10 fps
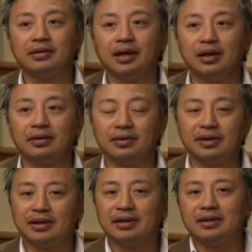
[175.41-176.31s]
I
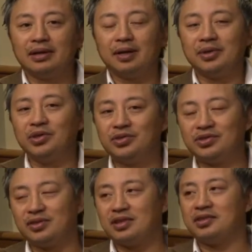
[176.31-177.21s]
mean,
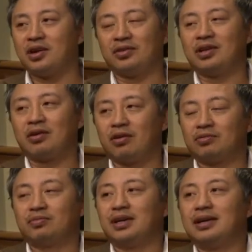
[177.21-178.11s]
there
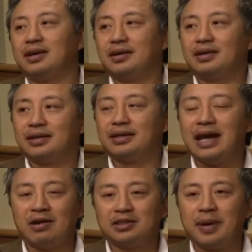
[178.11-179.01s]
are
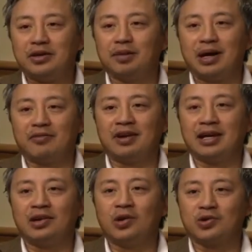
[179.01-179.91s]
gallons of paint you can buy for
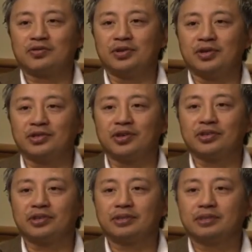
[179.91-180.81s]
$9 for new construction.